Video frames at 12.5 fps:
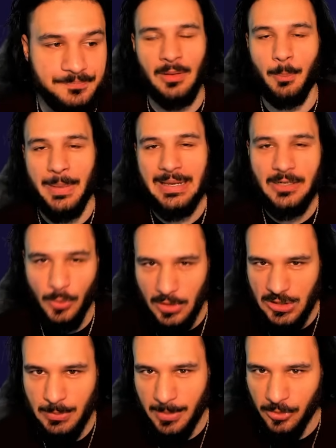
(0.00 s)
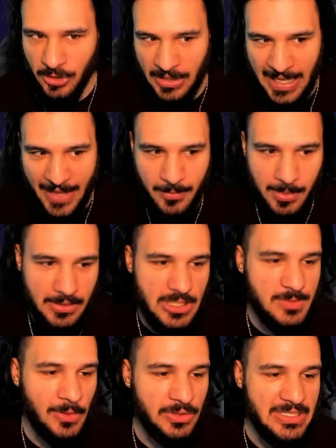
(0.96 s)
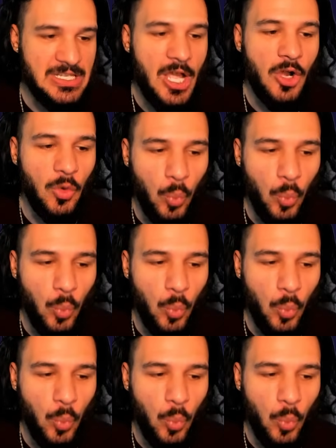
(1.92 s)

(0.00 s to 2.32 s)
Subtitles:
The main question people are going to have about this build is,